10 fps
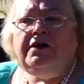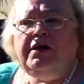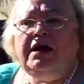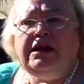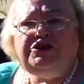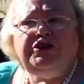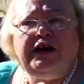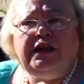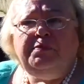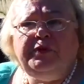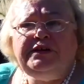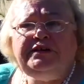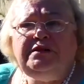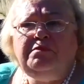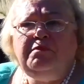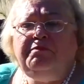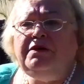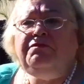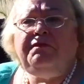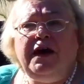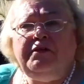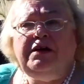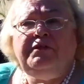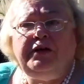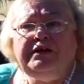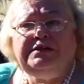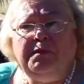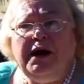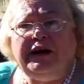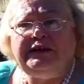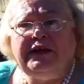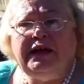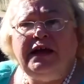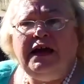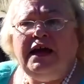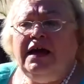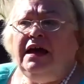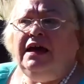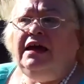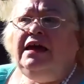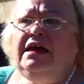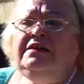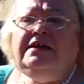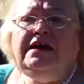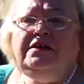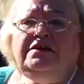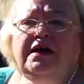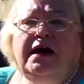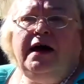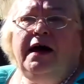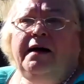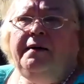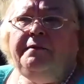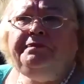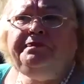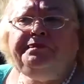very uneducated person, but very smart. He did um,